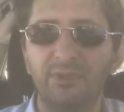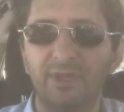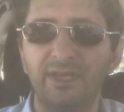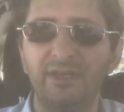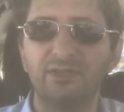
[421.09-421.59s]

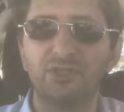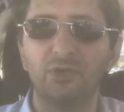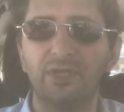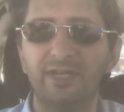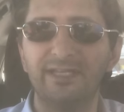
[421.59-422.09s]
The,
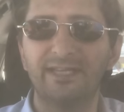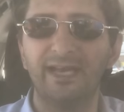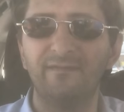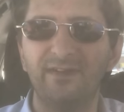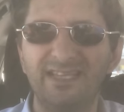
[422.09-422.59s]
so the
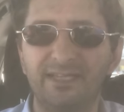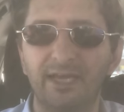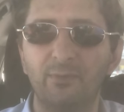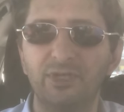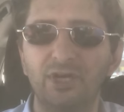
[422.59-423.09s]
Nissan
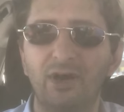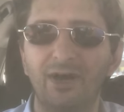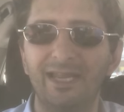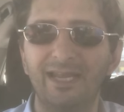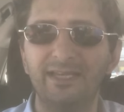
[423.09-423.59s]
Visia, which
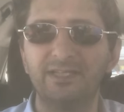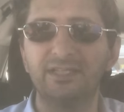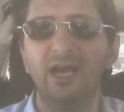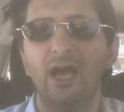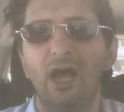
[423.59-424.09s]
I
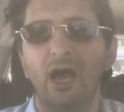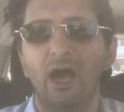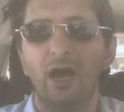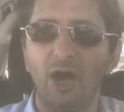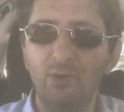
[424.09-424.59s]
leased,
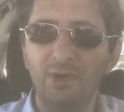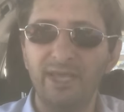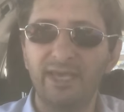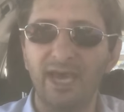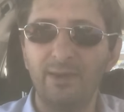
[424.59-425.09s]

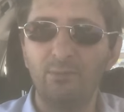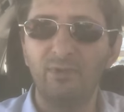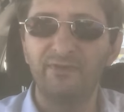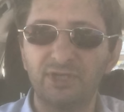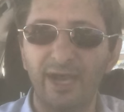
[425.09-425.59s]
only came
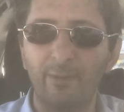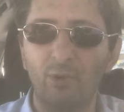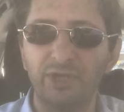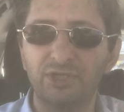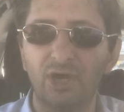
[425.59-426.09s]
Type
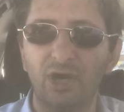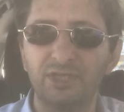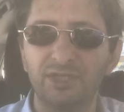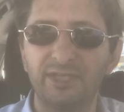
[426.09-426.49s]
1 charger.